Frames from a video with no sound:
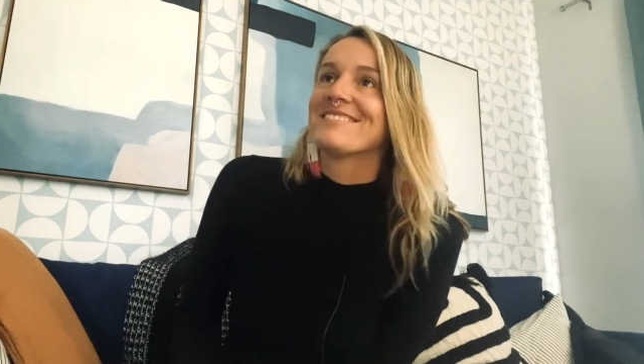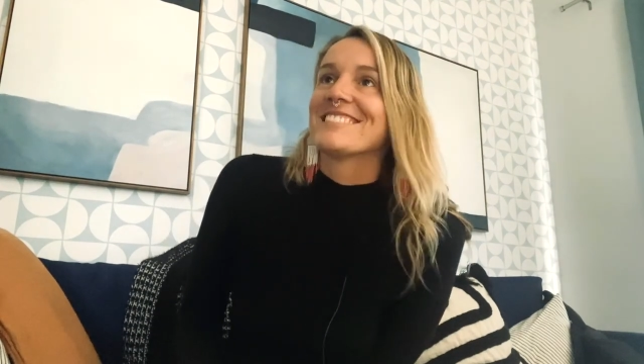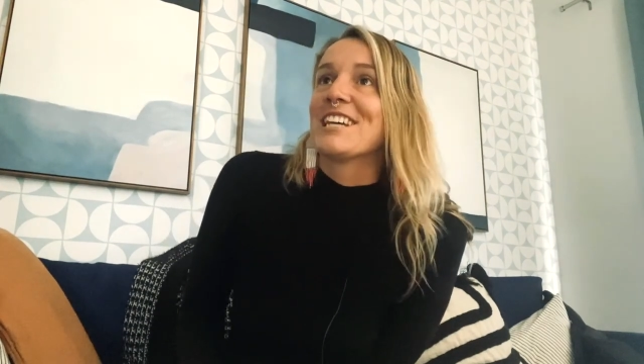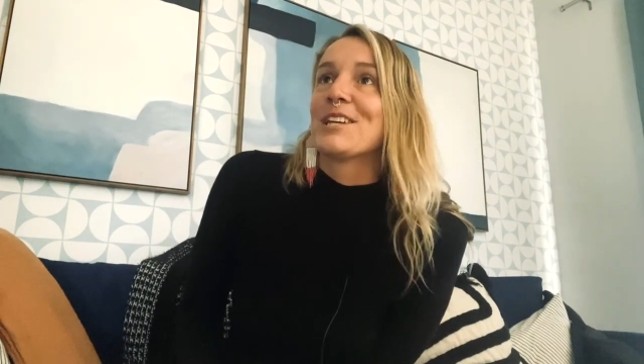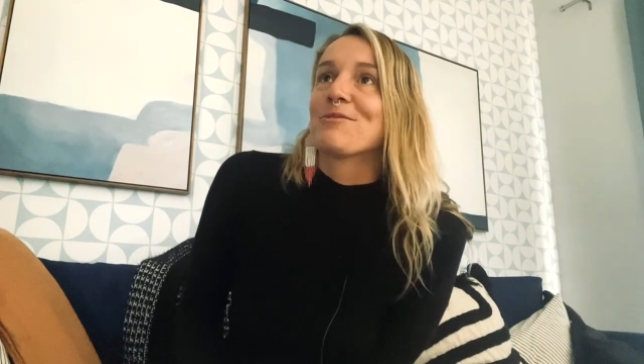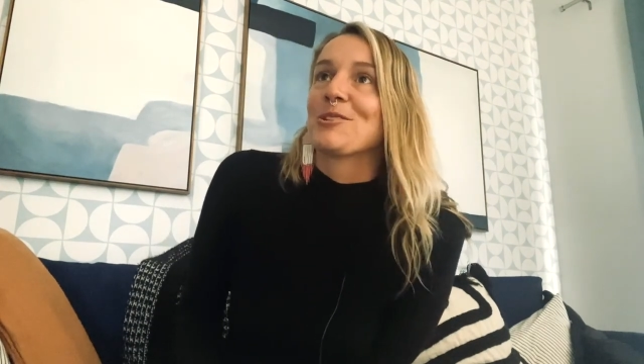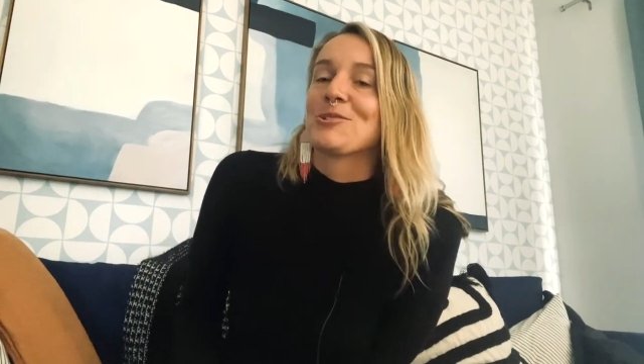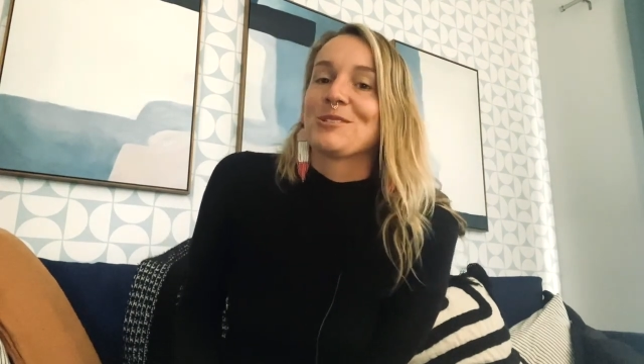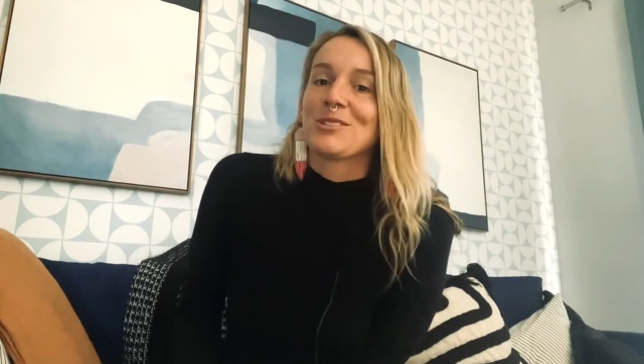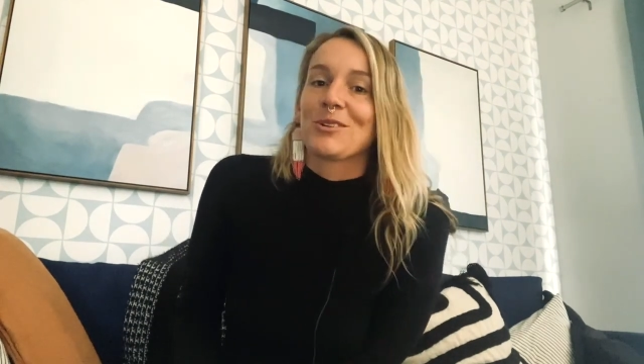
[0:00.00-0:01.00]
I love
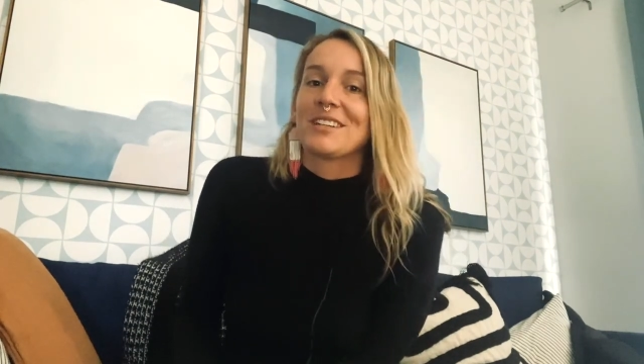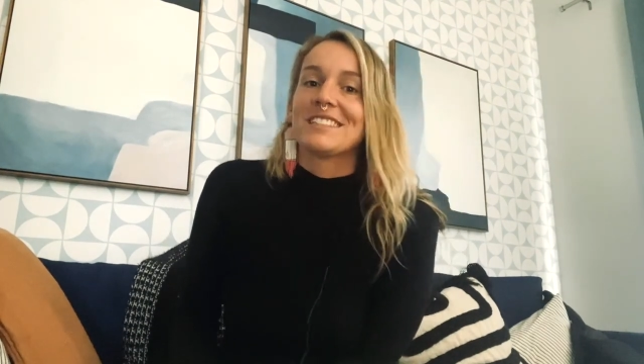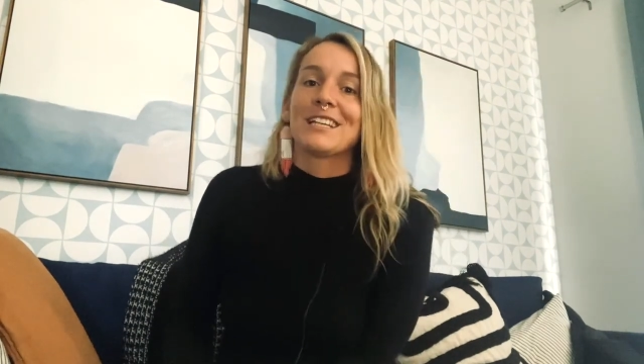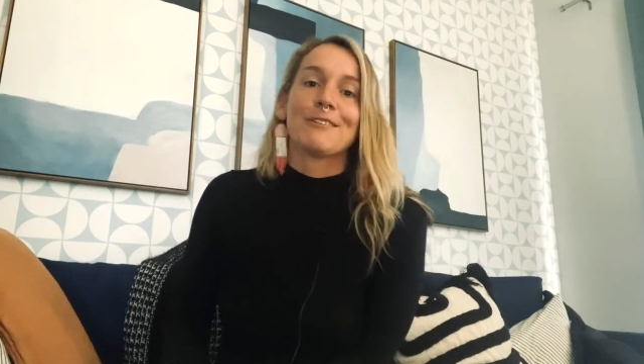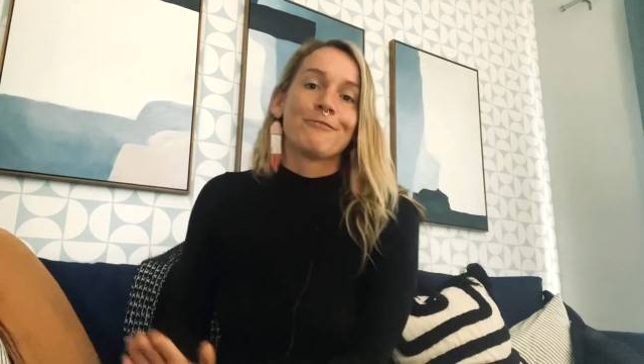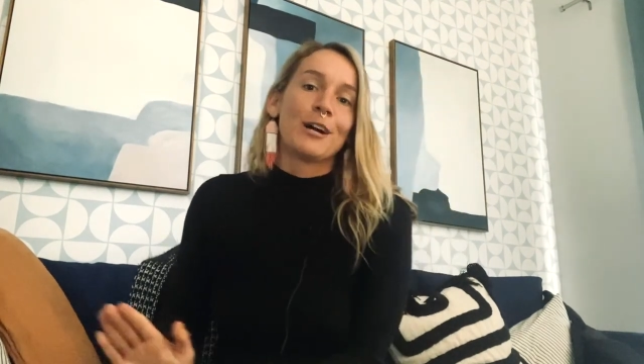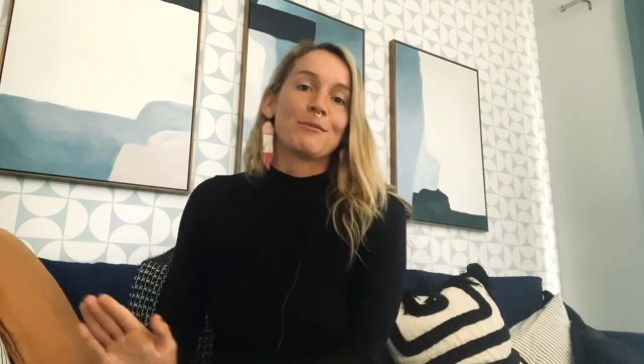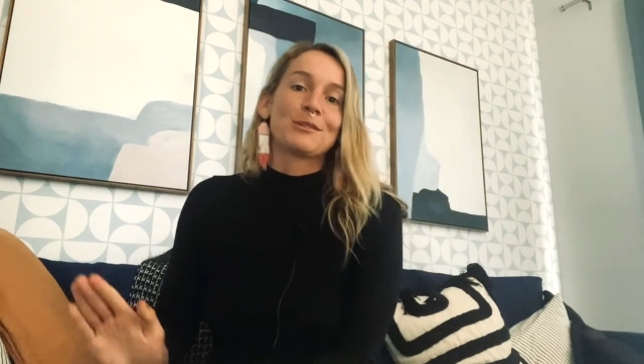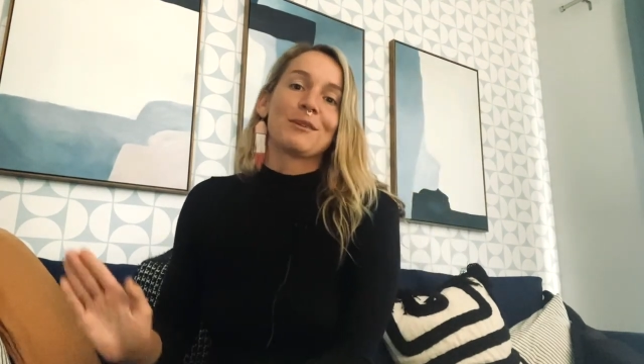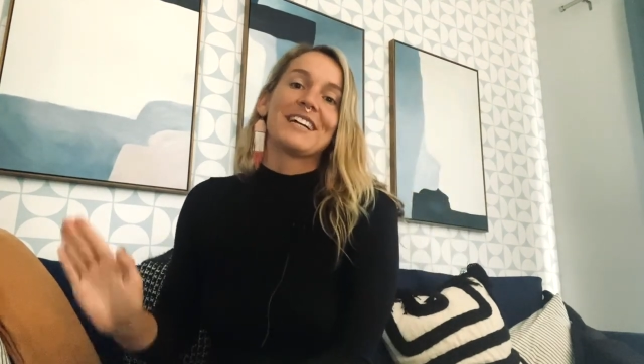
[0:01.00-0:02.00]
grocery stores. I love
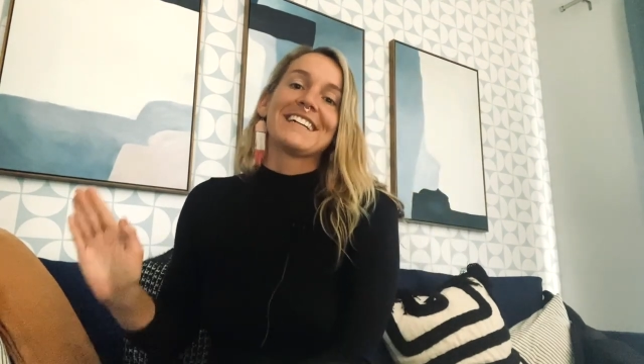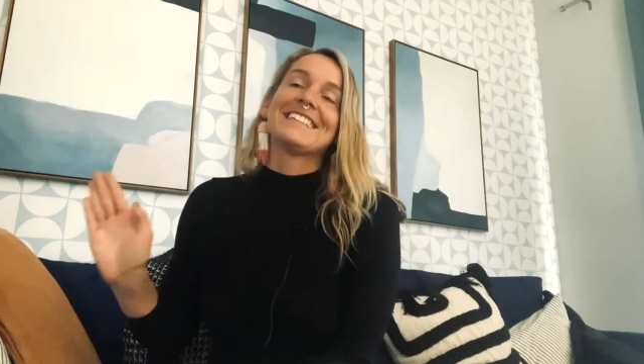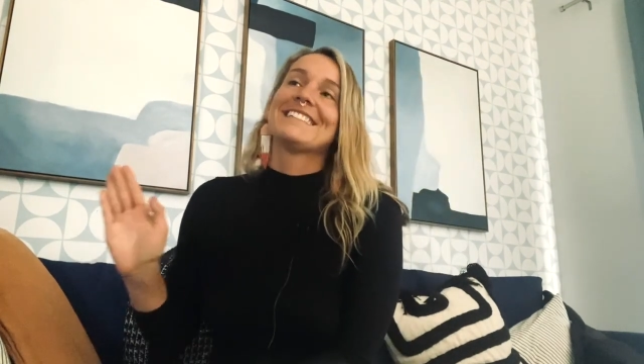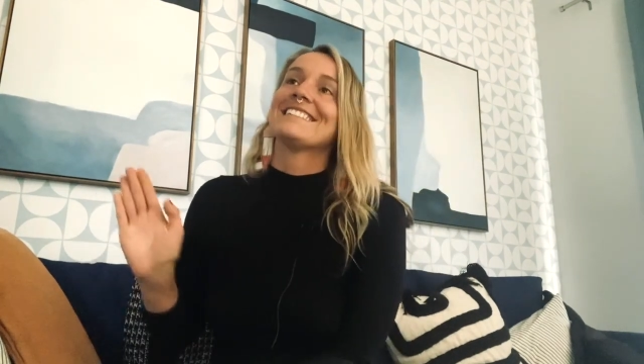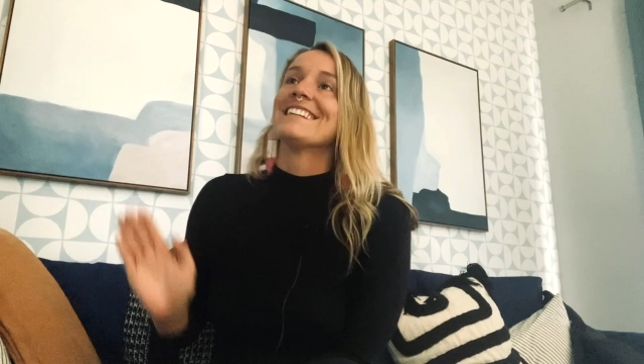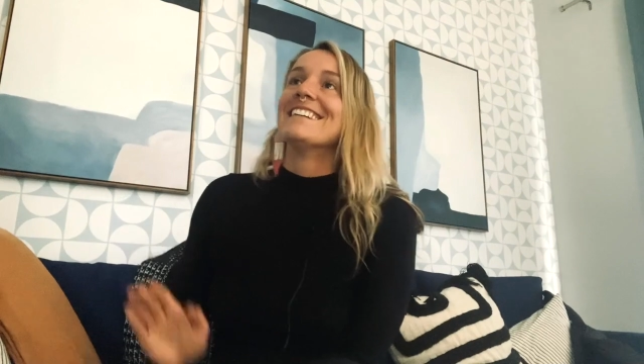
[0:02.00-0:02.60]
farmers markets.